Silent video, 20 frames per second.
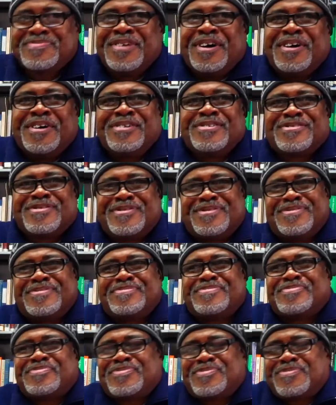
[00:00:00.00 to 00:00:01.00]
No.
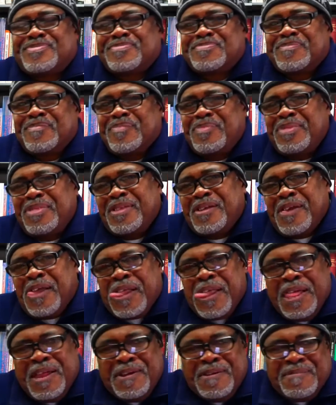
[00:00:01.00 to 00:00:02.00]
no.
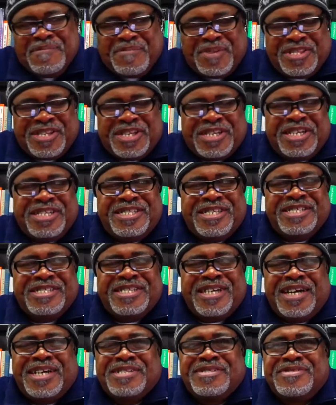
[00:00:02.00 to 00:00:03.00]
but then they
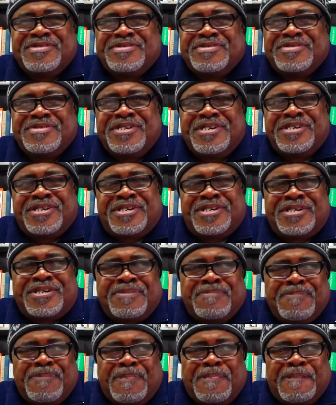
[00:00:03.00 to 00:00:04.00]
did that, and
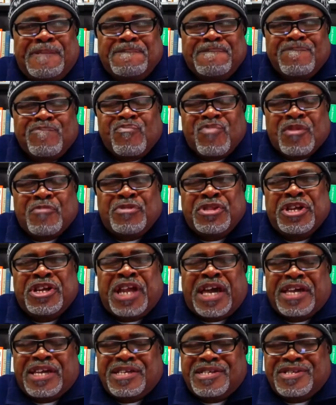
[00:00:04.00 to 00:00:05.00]
um, but then
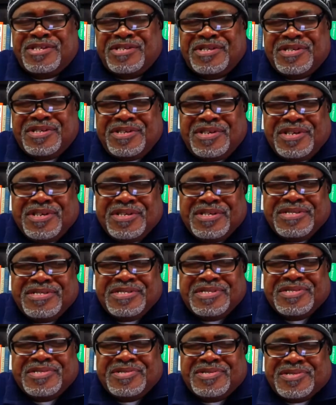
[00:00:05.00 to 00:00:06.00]
like
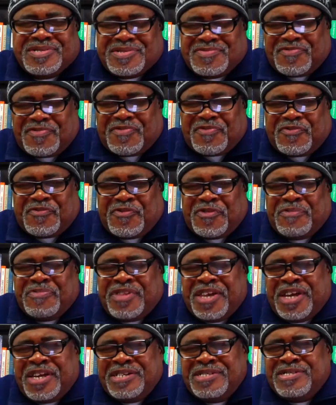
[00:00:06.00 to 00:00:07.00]
from
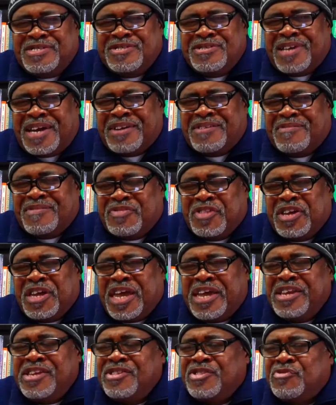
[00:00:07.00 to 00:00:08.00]
then to like I think
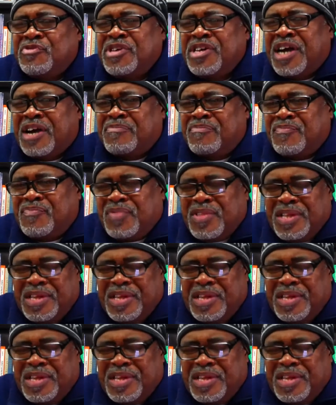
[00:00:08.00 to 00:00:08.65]
'83, I